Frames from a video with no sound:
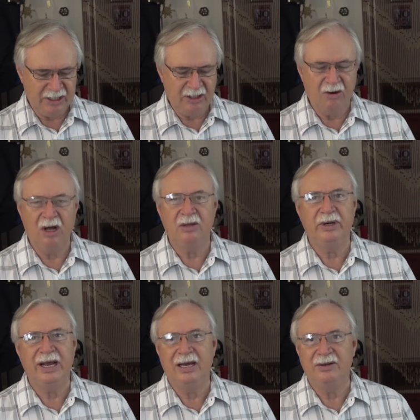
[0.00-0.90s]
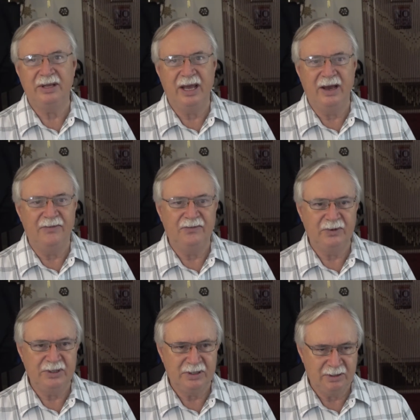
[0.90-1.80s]
just didn't go all the way down to the
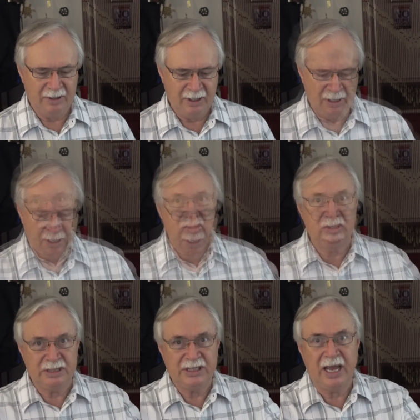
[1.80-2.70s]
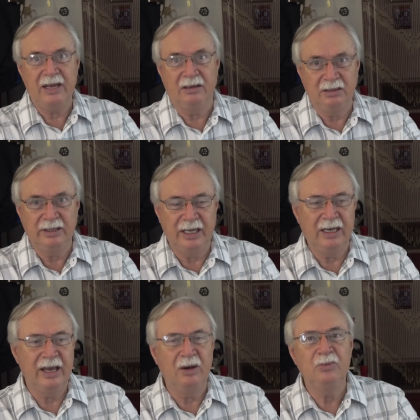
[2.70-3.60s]
F. We just do the scale.
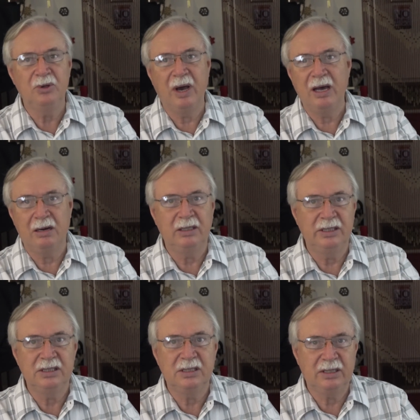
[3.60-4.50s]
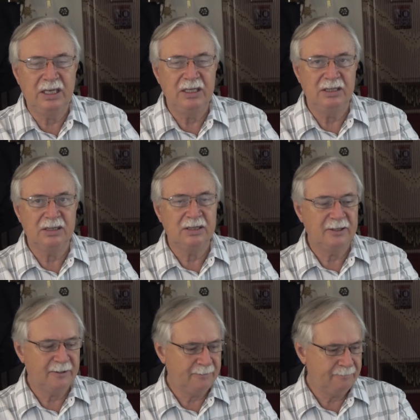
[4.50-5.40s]
It'll help you out on these
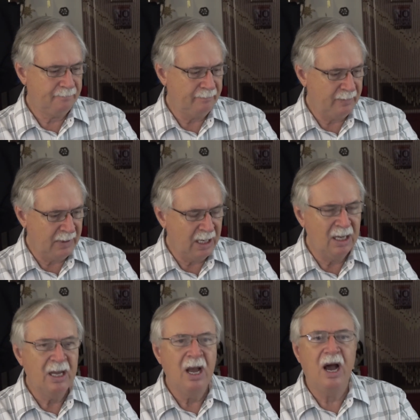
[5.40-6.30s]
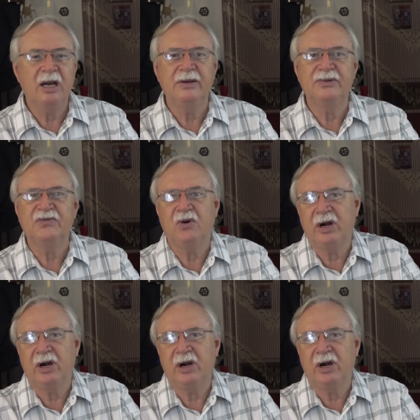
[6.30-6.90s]
keys. I'll give